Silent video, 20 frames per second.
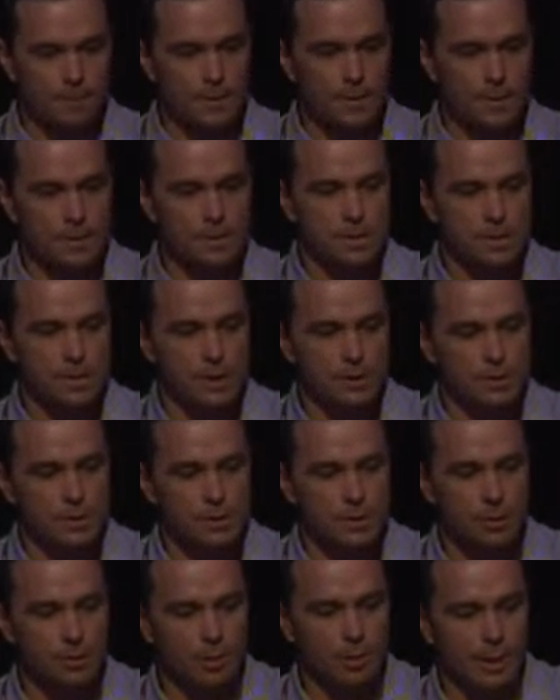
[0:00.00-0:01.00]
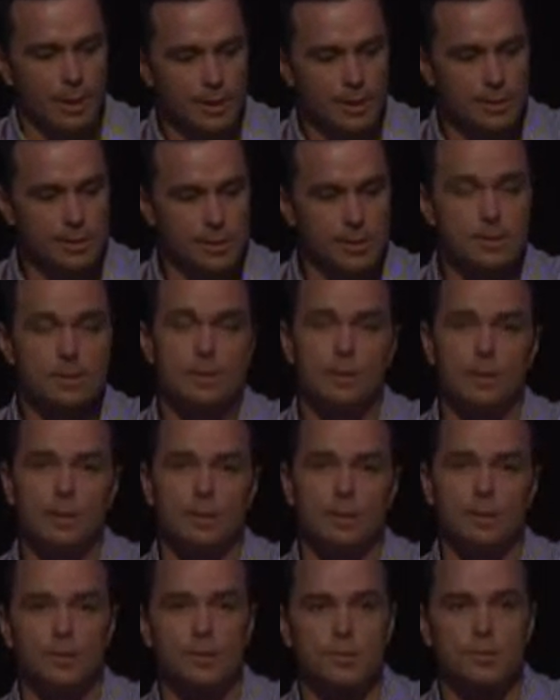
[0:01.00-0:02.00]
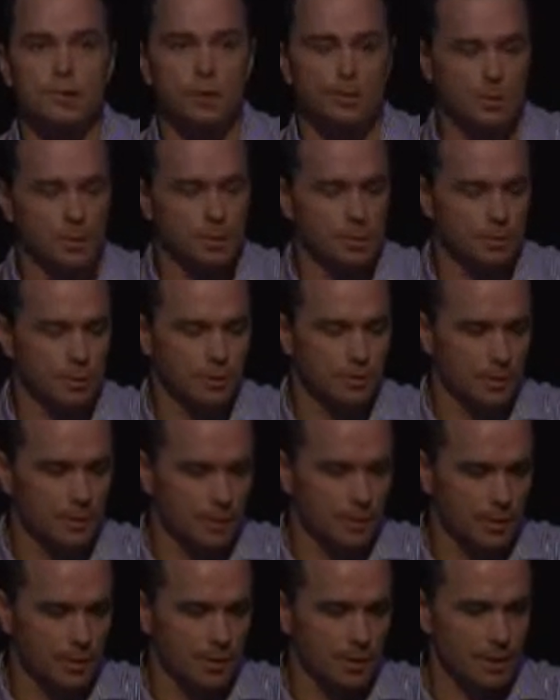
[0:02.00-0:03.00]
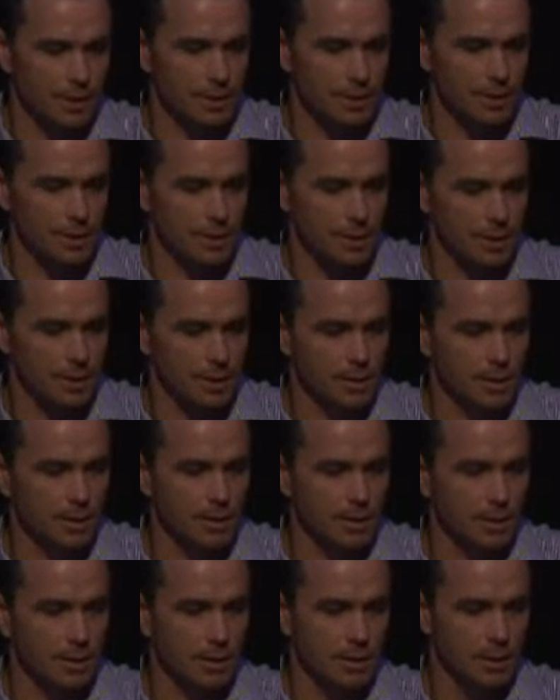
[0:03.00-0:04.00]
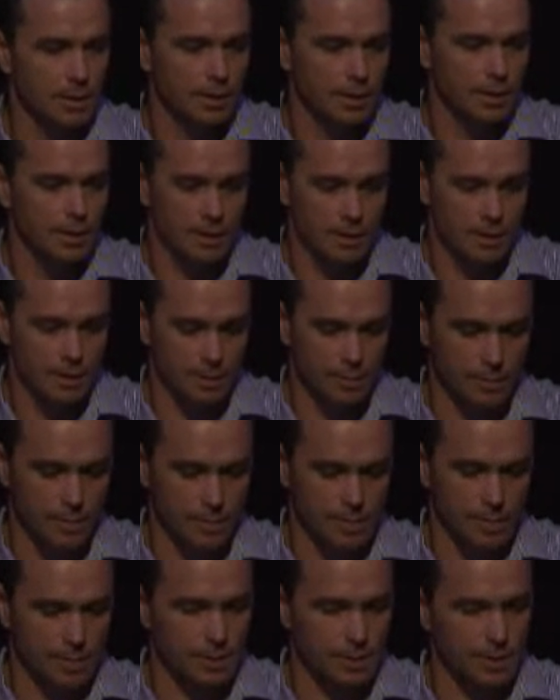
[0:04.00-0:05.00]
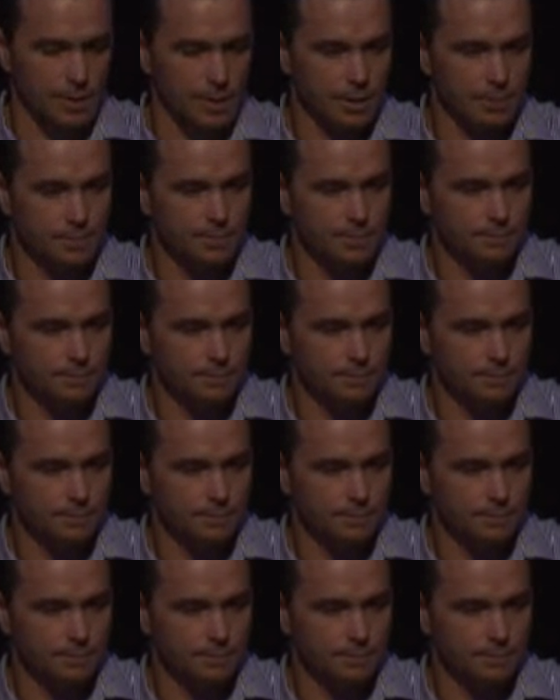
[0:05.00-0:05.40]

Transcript: So timely access equals timely treatment. I think that's the key message there.